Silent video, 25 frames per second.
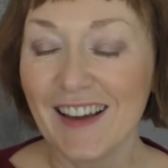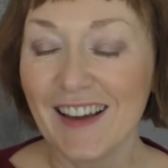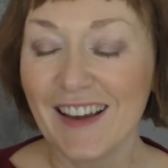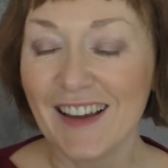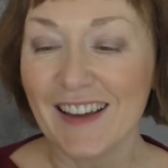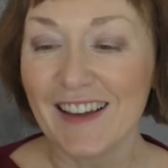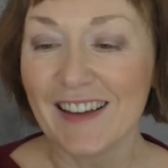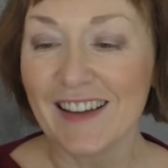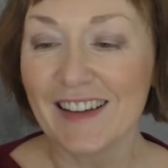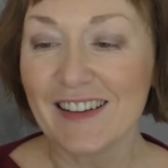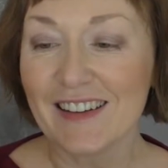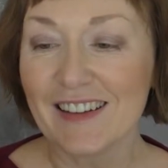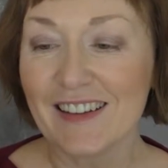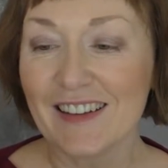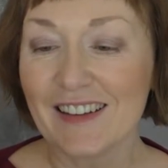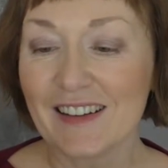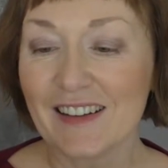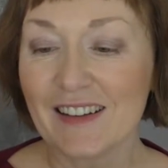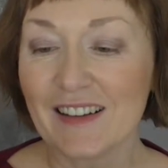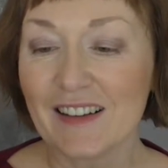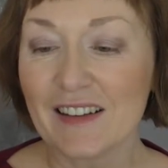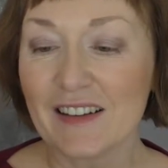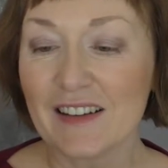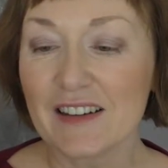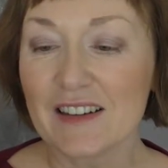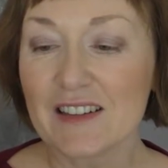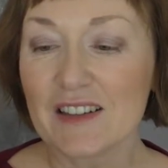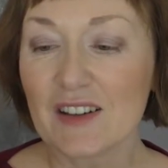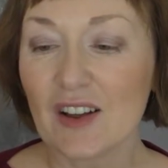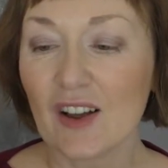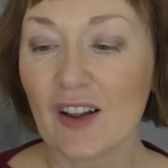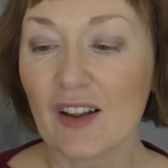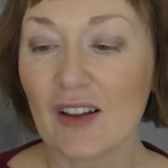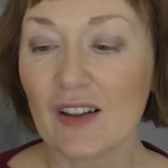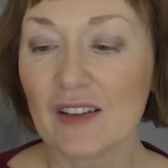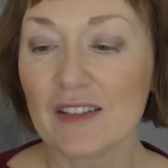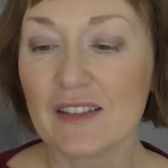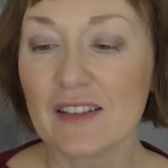and the color is
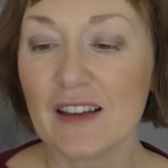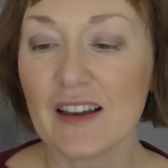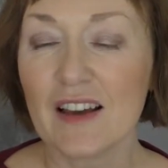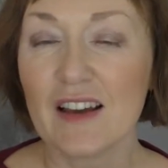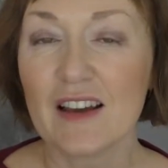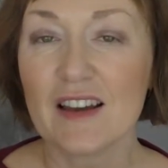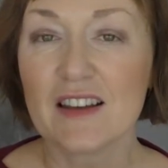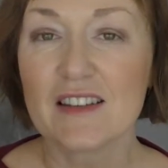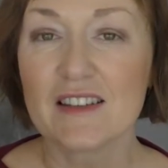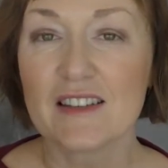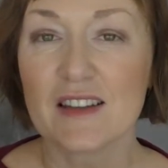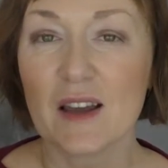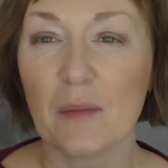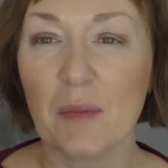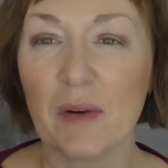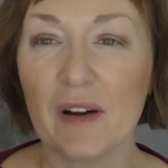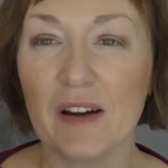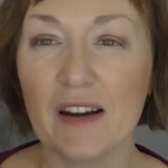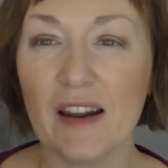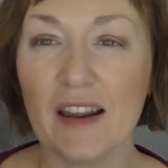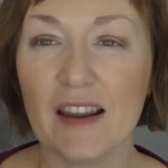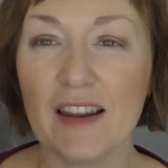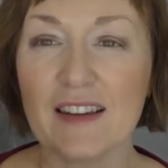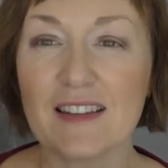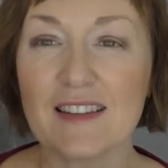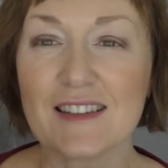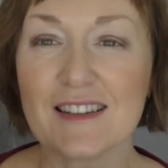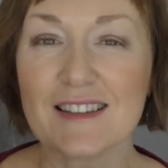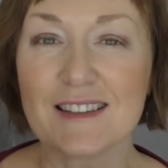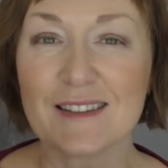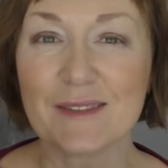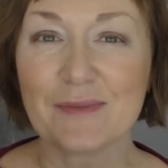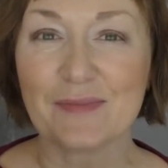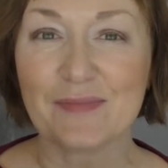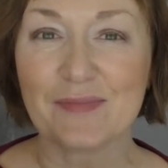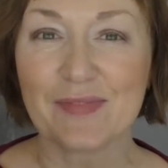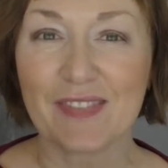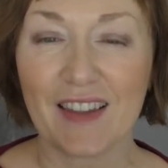called Summer
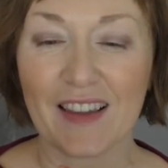Nights.